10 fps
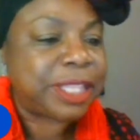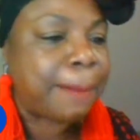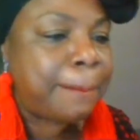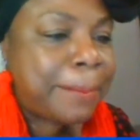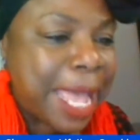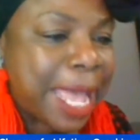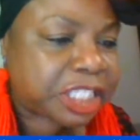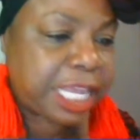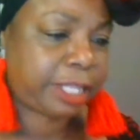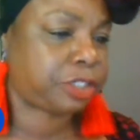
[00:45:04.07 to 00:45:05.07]

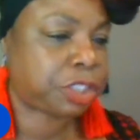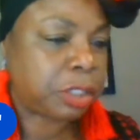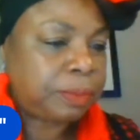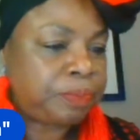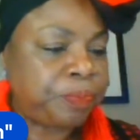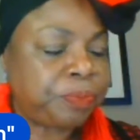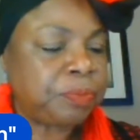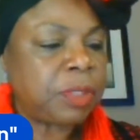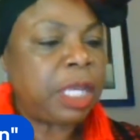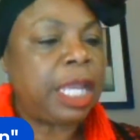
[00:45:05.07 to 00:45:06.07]
message.
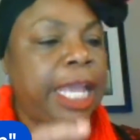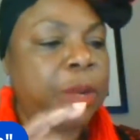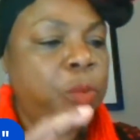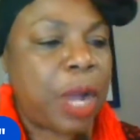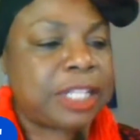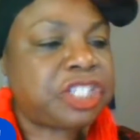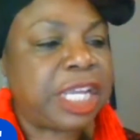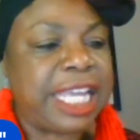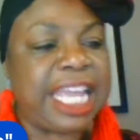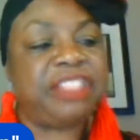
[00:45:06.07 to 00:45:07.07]
And once
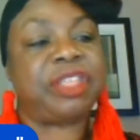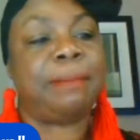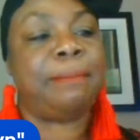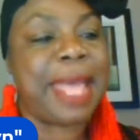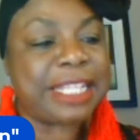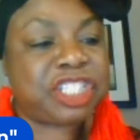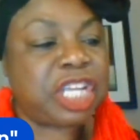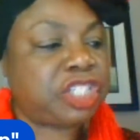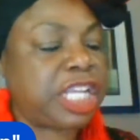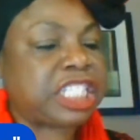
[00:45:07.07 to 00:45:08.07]
again, the
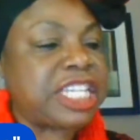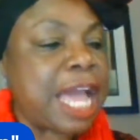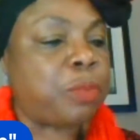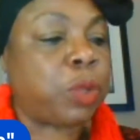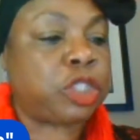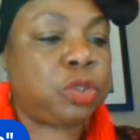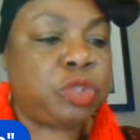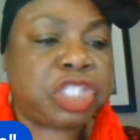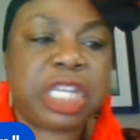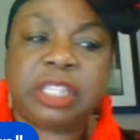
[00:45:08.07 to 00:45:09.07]
message is not what you
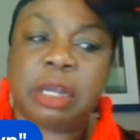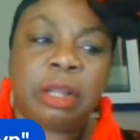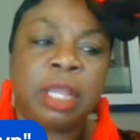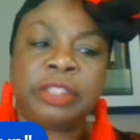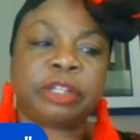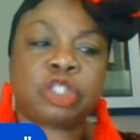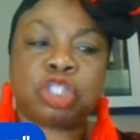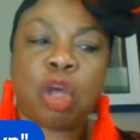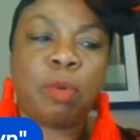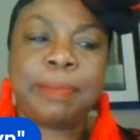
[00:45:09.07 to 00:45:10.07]
see. There, there's
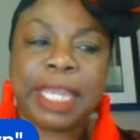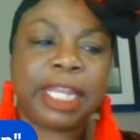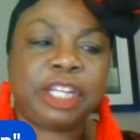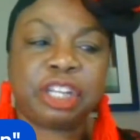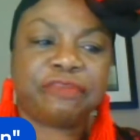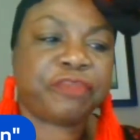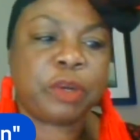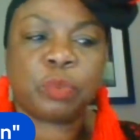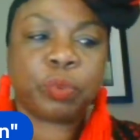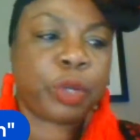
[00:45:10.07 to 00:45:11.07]
so many
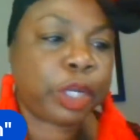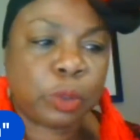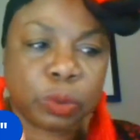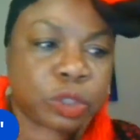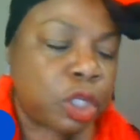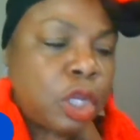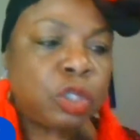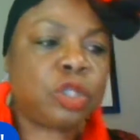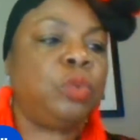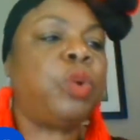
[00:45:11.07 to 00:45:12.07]
different riddles
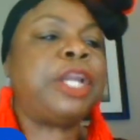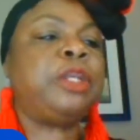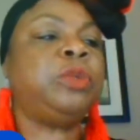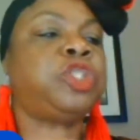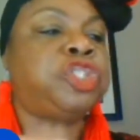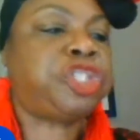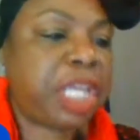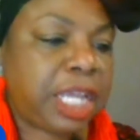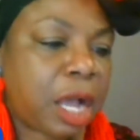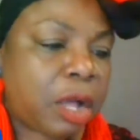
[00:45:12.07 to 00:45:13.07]
to what you
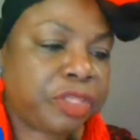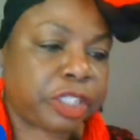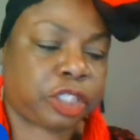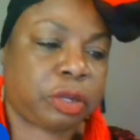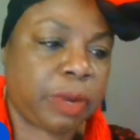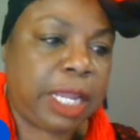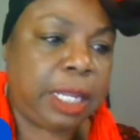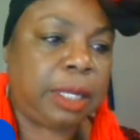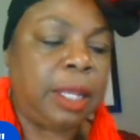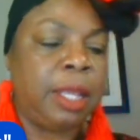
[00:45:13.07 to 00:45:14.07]
see on the screen.